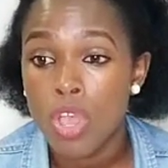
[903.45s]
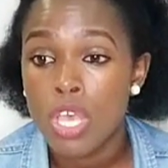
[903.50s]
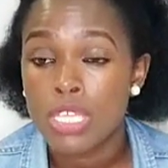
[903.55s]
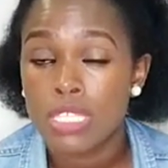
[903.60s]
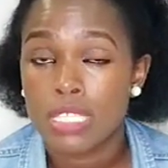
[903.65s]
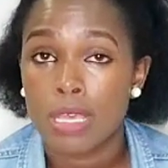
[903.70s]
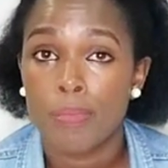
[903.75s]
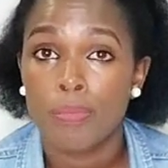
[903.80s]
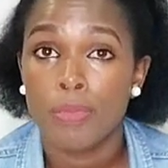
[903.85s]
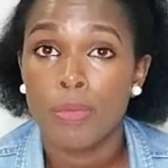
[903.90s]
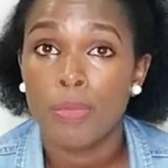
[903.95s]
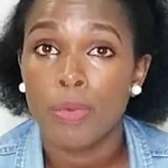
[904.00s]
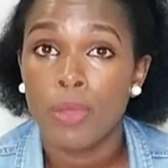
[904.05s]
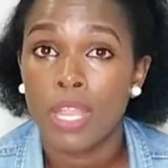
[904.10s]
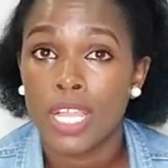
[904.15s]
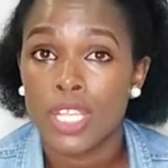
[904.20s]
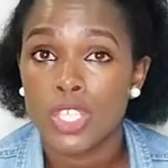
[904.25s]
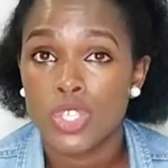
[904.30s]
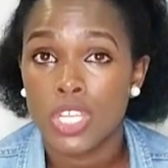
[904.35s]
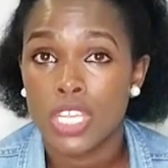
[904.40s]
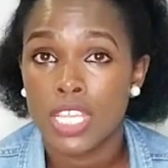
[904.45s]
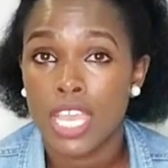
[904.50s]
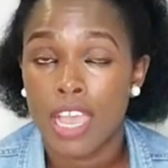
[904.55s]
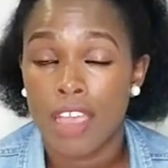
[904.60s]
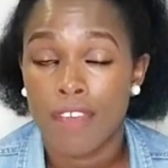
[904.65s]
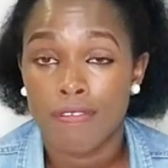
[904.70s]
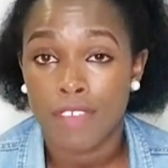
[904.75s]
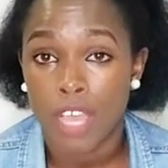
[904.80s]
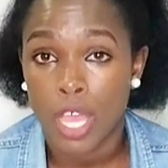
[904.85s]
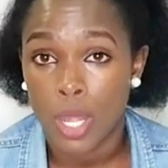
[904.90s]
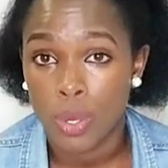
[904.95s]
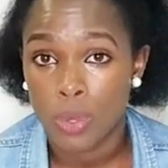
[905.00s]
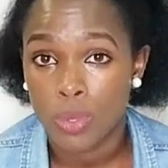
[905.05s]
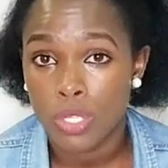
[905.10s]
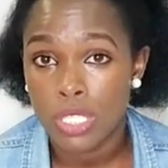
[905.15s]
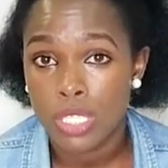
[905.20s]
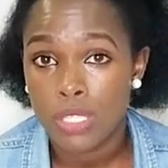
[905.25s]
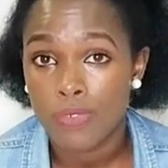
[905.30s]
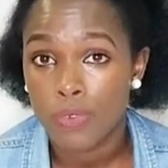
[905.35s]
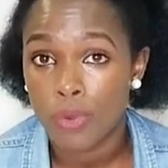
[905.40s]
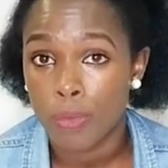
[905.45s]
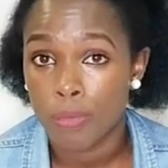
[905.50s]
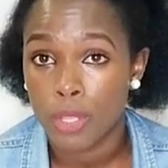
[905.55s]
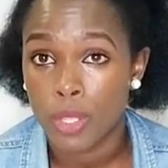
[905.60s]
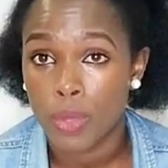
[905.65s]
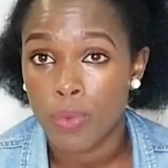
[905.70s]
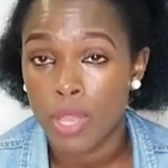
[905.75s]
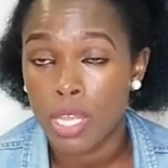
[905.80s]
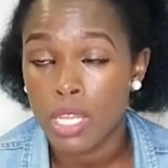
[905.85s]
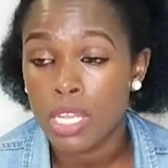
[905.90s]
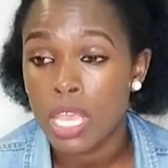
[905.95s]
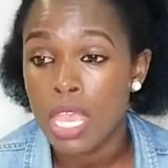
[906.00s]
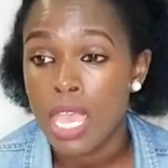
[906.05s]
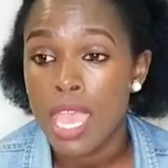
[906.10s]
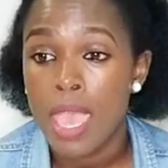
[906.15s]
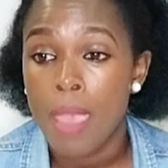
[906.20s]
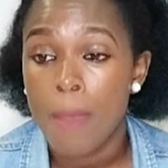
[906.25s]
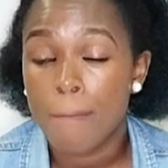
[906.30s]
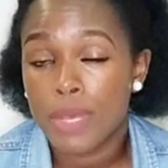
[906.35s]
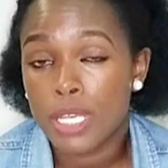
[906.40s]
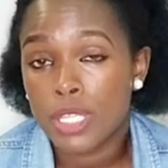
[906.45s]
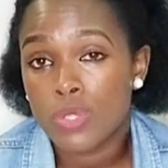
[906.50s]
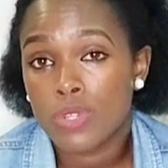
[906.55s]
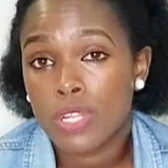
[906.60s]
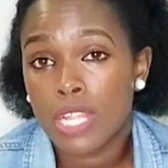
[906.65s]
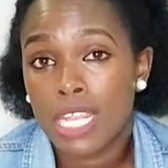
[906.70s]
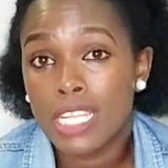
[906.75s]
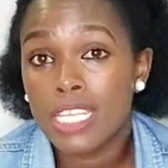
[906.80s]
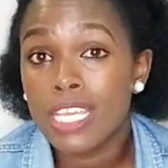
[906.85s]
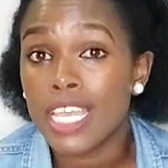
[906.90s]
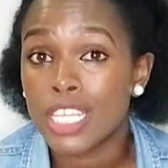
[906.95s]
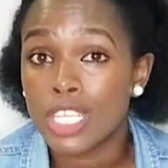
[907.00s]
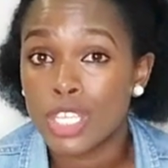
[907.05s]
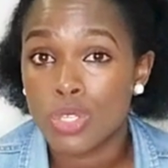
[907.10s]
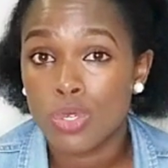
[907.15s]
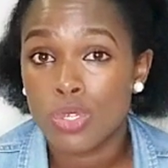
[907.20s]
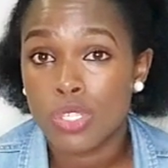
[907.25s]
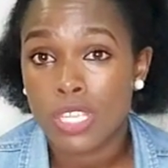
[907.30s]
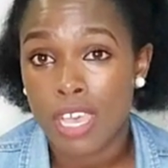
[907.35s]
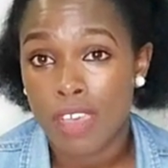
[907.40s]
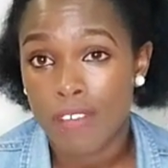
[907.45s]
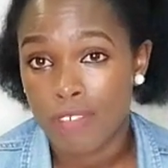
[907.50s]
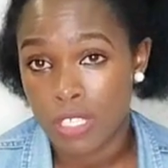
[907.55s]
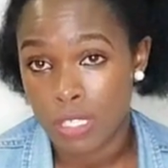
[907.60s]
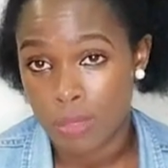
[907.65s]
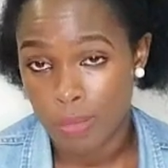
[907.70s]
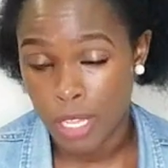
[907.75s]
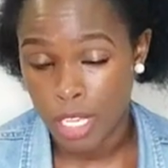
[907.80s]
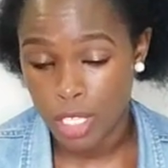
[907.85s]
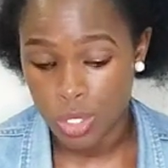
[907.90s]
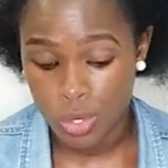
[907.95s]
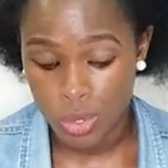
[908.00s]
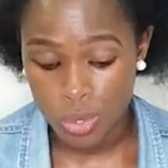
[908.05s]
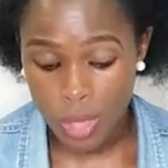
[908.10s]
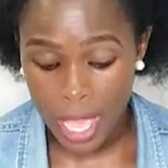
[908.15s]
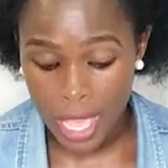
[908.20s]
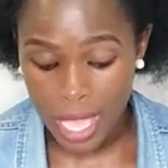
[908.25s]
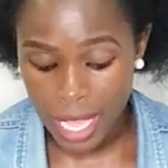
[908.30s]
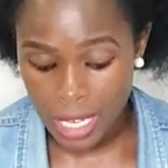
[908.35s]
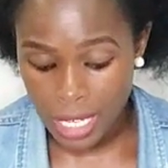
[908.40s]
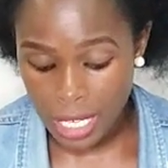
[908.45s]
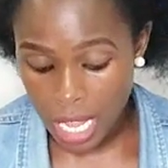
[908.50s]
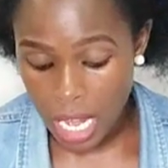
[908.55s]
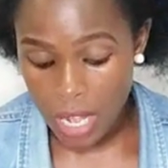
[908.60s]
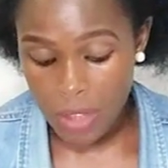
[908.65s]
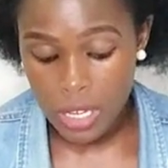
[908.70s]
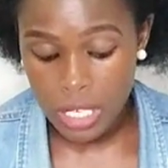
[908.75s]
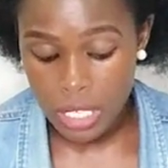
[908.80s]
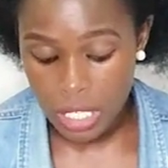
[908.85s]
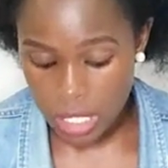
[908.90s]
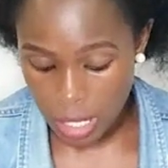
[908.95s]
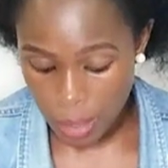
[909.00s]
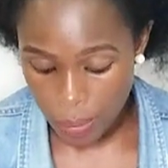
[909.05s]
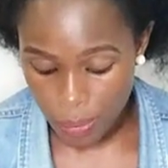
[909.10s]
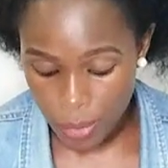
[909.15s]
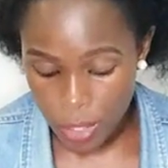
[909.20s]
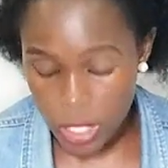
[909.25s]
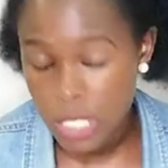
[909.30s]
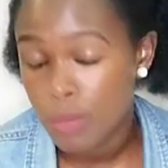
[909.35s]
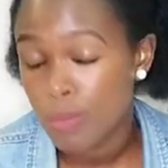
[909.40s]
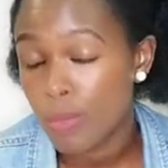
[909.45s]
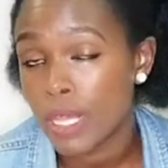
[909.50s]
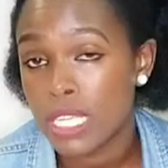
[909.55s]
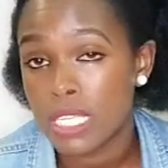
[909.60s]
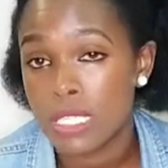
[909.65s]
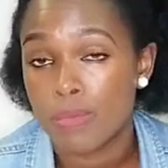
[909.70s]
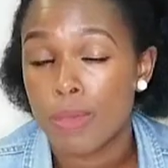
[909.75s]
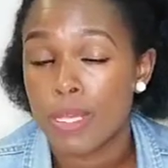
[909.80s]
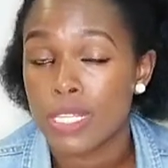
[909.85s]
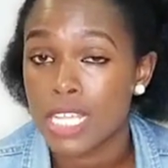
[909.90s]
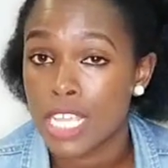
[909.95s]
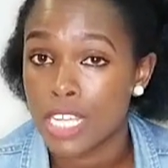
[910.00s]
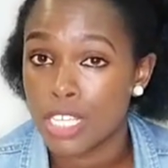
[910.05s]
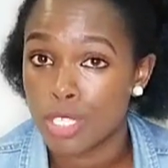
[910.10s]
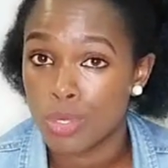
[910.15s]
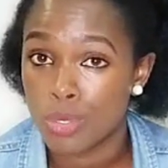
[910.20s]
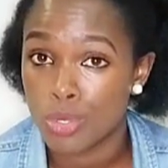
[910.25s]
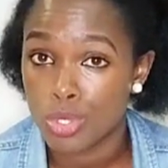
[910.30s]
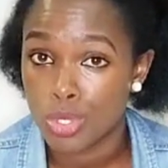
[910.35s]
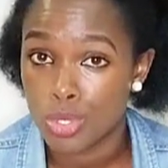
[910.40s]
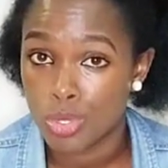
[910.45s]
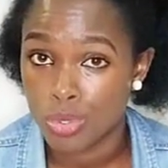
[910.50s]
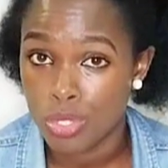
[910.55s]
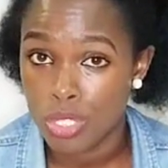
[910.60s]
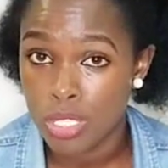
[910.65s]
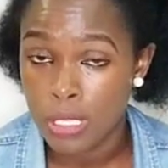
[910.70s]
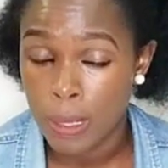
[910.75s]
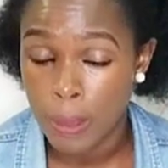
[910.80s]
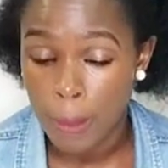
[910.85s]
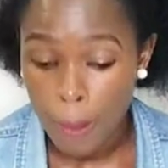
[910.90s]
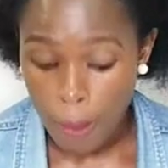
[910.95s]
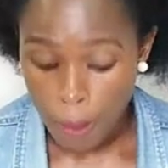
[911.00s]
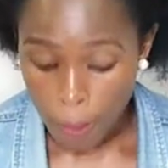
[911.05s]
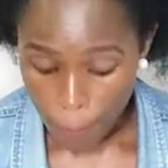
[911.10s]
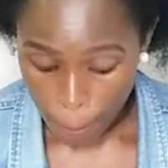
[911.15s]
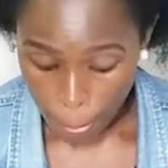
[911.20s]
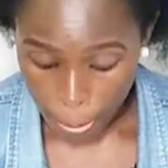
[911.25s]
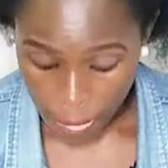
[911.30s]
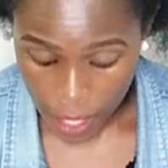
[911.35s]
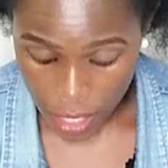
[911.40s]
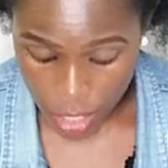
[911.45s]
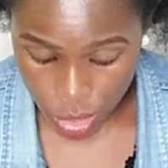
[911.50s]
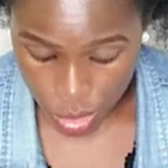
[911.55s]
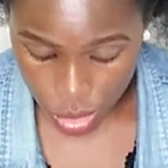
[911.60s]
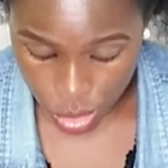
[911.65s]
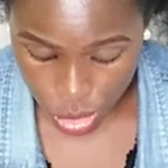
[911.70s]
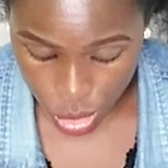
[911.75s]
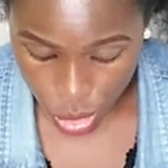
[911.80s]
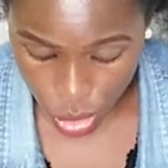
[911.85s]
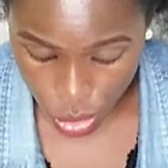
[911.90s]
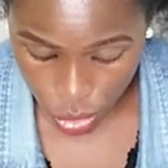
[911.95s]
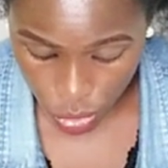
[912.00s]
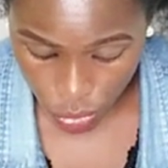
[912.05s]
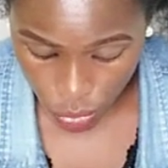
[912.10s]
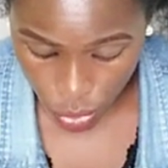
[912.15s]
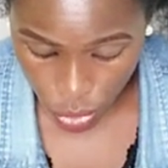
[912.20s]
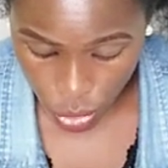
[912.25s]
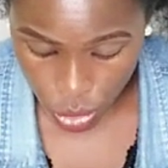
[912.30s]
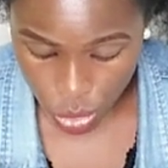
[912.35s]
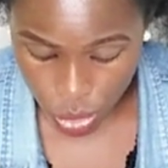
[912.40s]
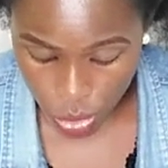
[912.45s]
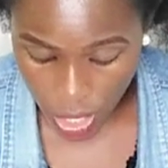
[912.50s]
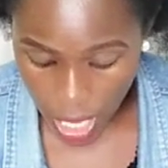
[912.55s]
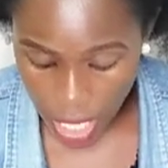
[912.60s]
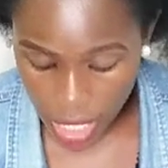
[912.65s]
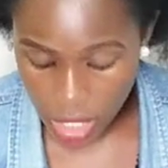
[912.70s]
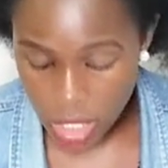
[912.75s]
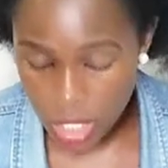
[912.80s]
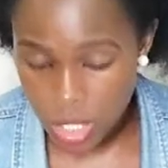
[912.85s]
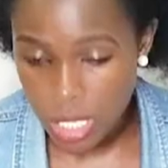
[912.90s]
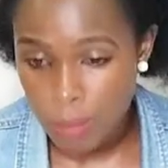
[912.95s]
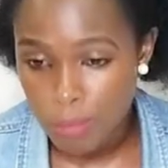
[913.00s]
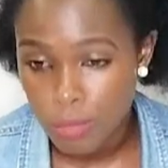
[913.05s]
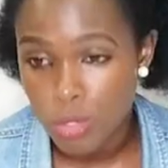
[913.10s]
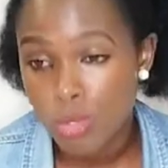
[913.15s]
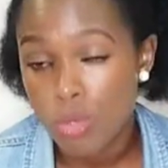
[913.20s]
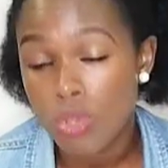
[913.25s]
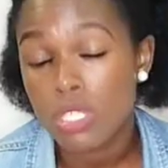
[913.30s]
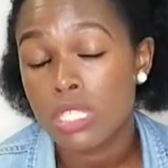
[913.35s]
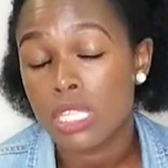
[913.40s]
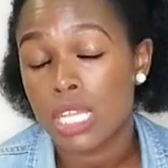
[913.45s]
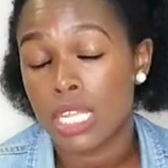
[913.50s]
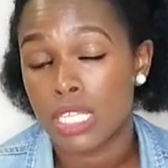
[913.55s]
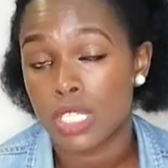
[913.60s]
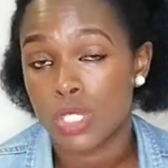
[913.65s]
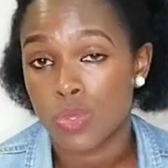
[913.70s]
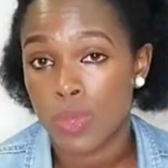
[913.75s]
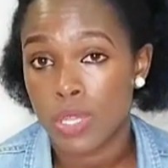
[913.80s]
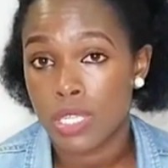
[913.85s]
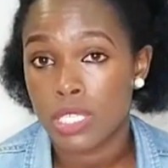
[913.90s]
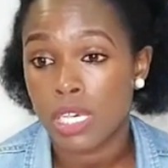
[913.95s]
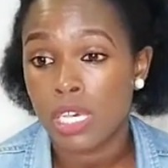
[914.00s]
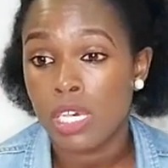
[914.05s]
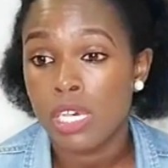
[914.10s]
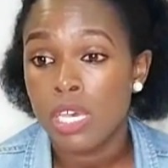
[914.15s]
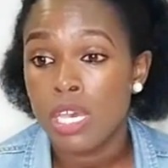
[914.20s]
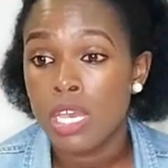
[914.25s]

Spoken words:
Some people actually have a lot from day one. Personally, I did not have as much, so I had carried some breast pads, but I did not use. It is also good for you to carry some socks and sweater.